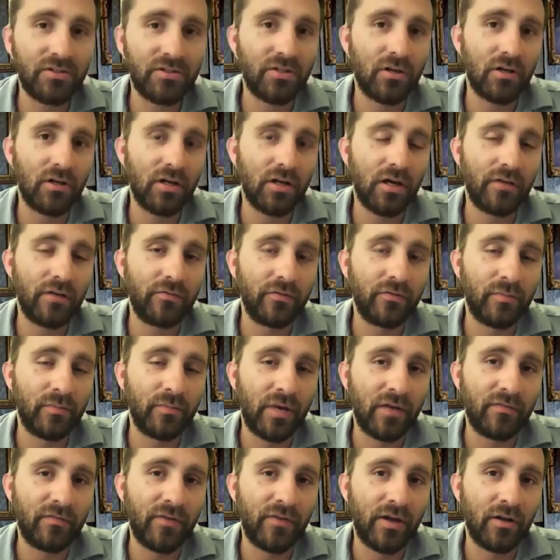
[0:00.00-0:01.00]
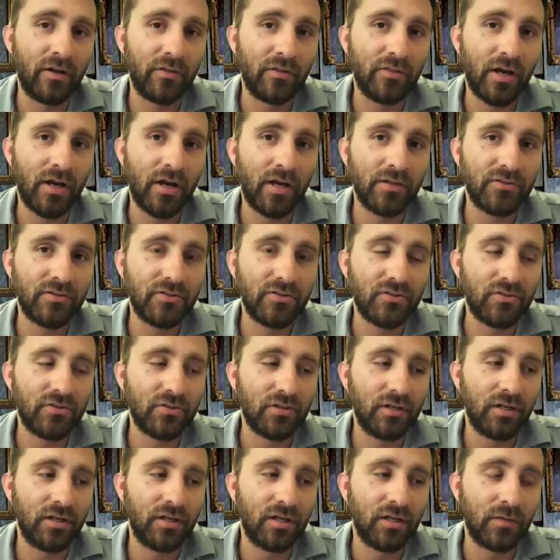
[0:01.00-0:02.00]
start off with my final thoughts.
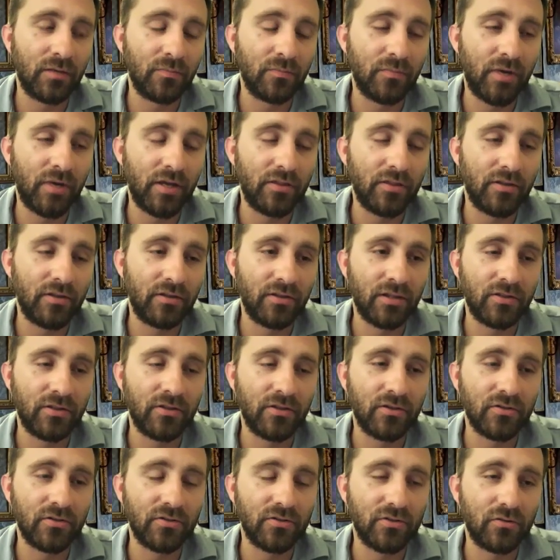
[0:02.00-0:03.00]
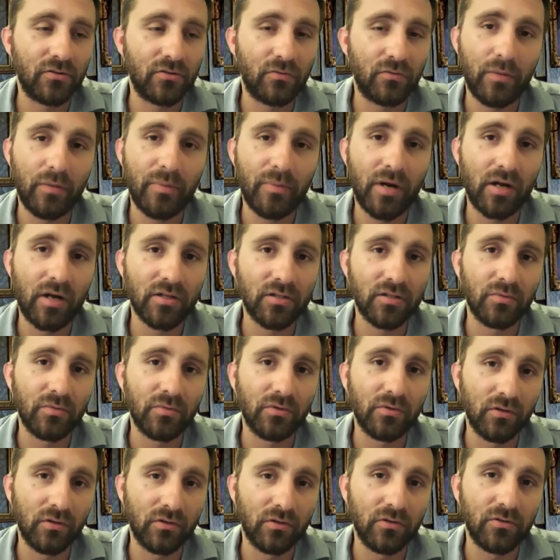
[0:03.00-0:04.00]
I think that there's 3
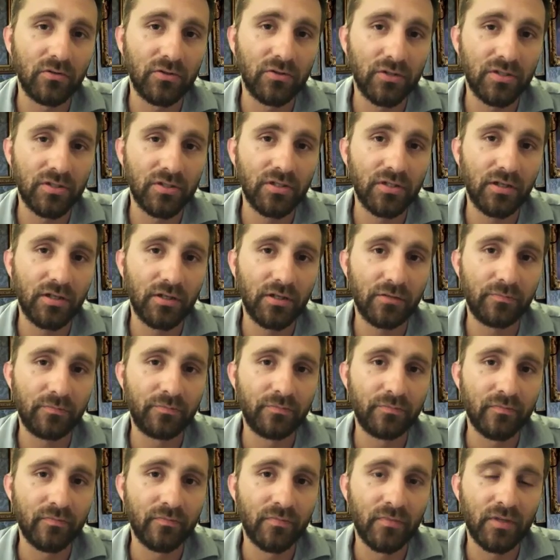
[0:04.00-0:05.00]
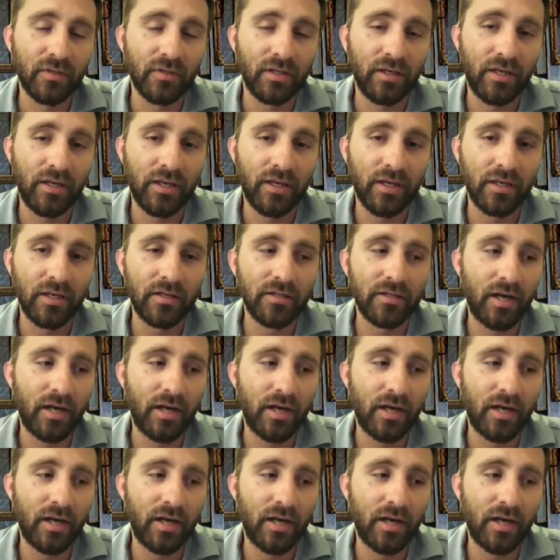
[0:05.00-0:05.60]
possible conclusions here, and